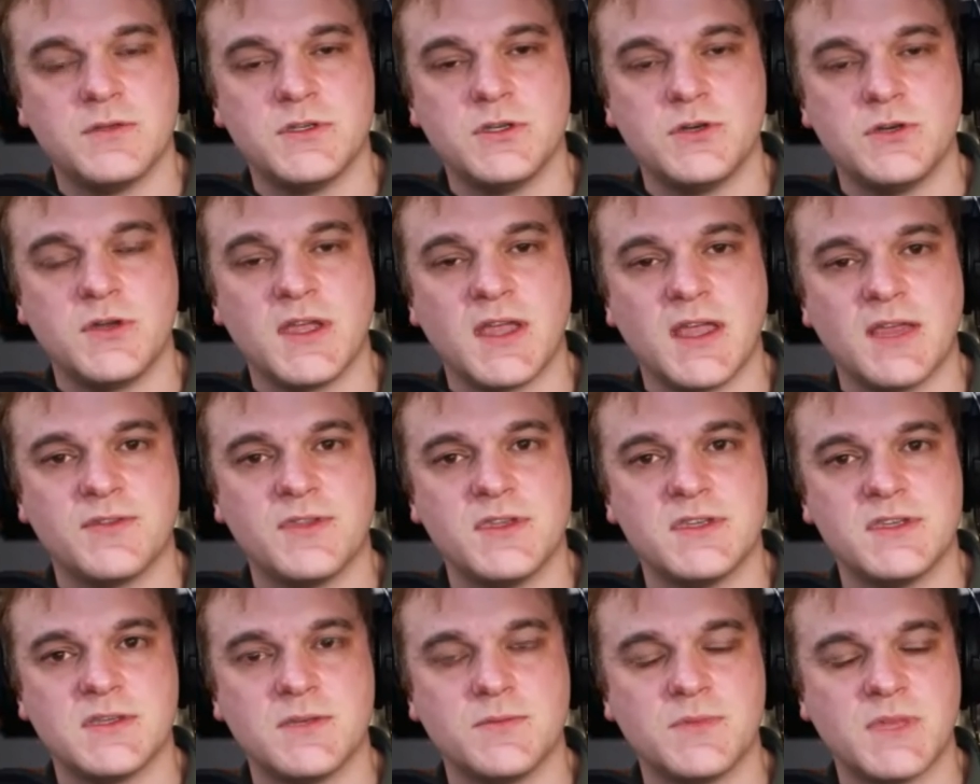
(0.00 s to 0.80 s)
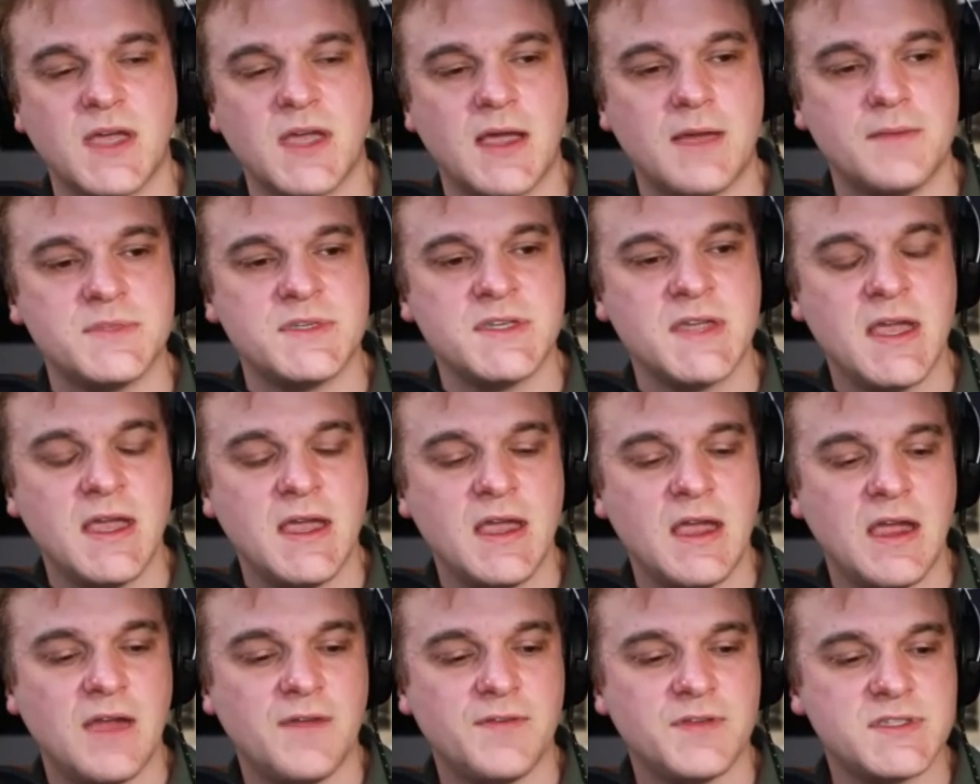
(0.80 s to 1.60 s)
You can get this sometimes
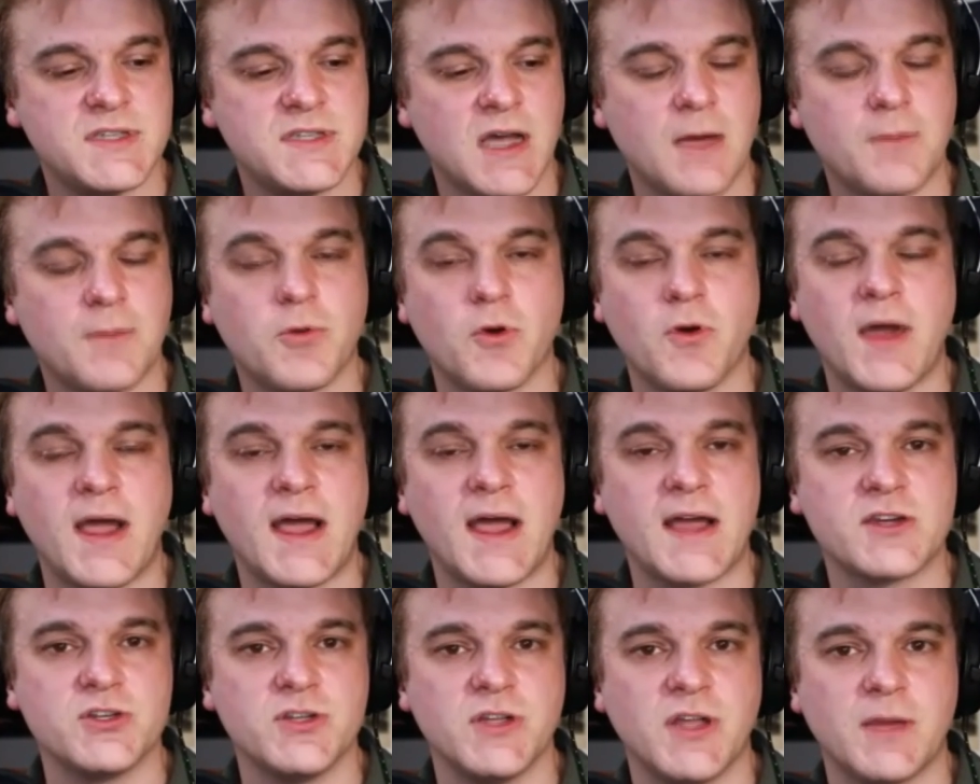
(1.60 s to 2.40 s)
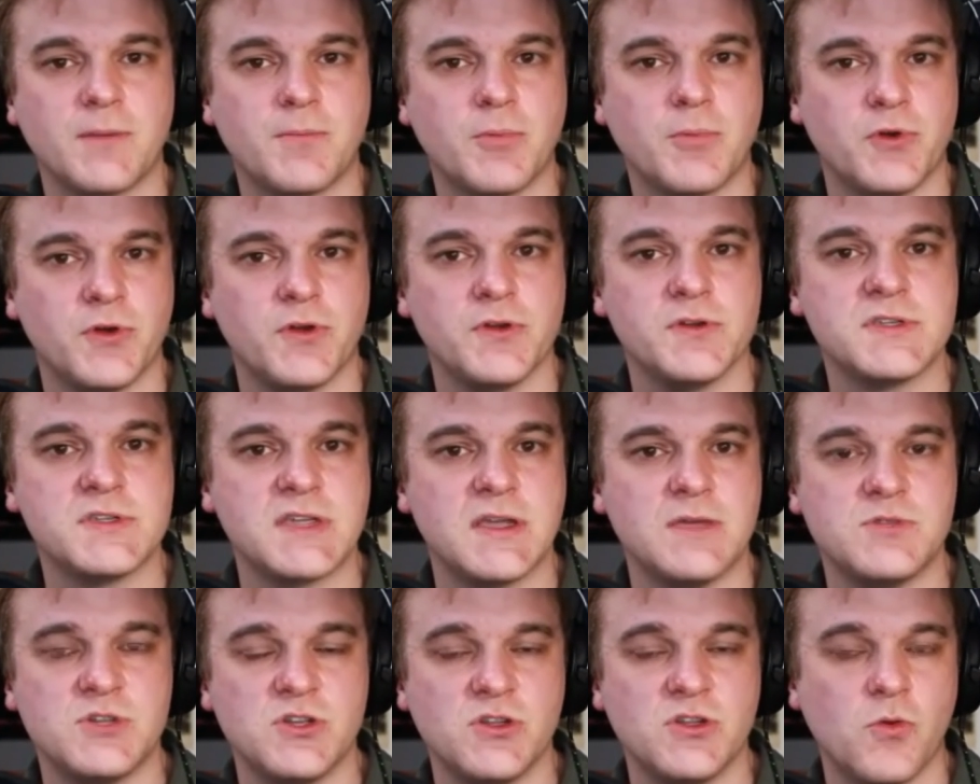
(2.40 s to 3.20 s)
if the top row action, like produce,
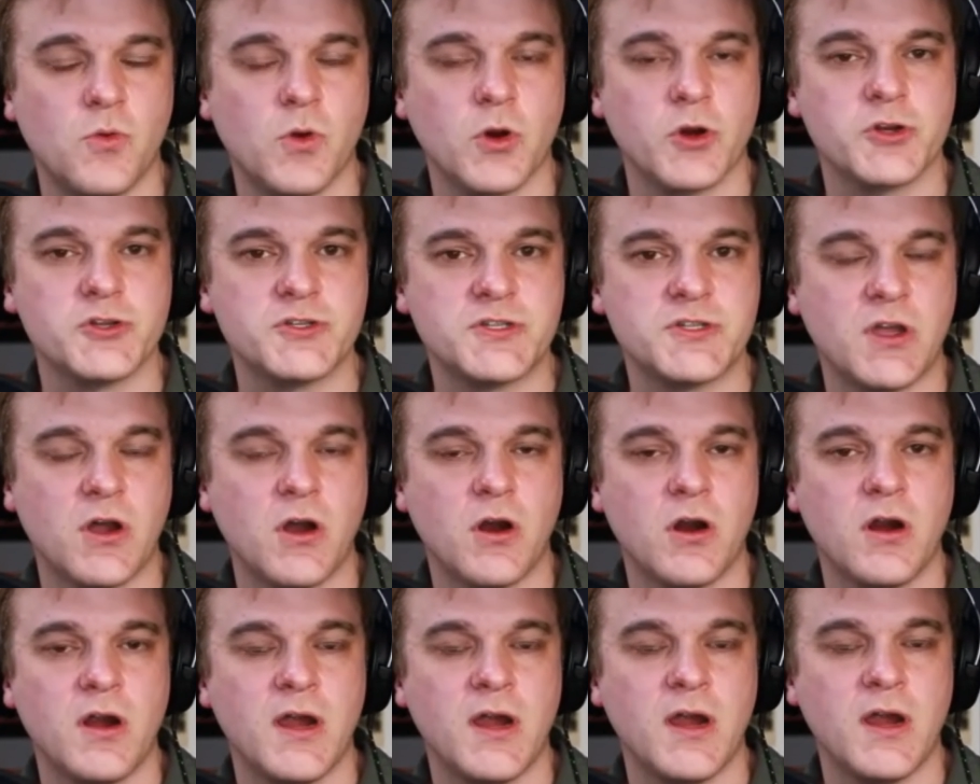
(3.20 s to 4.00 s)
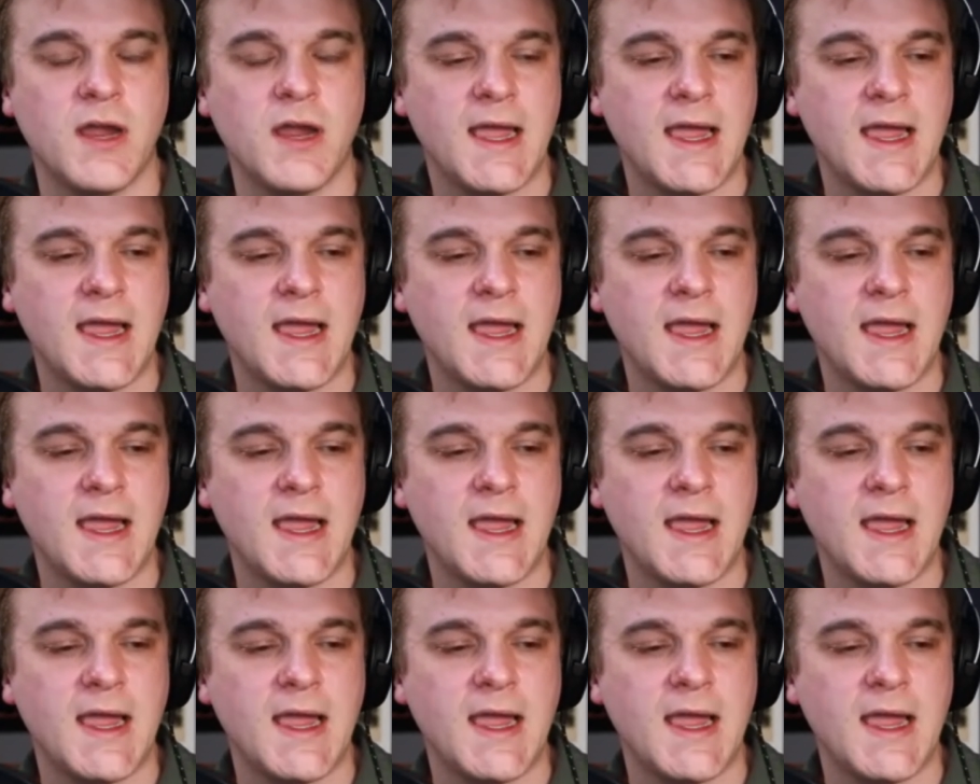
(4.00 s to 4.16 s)
gives you the worker star,